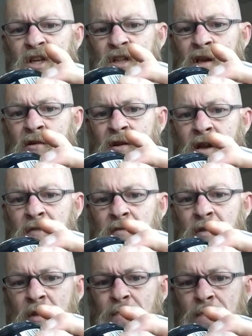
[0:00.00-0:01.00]
in there and
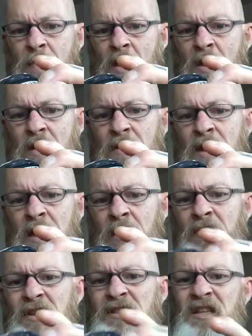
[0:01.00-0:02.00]
everything. Now,
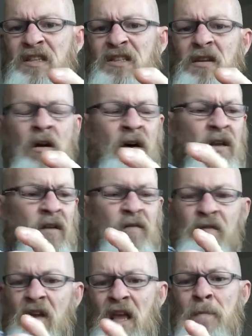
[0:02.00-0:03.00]
this is kind
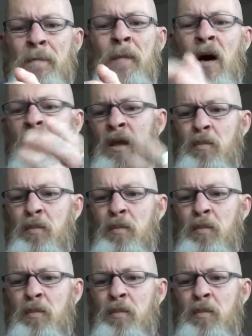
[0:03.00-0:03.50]
of, in my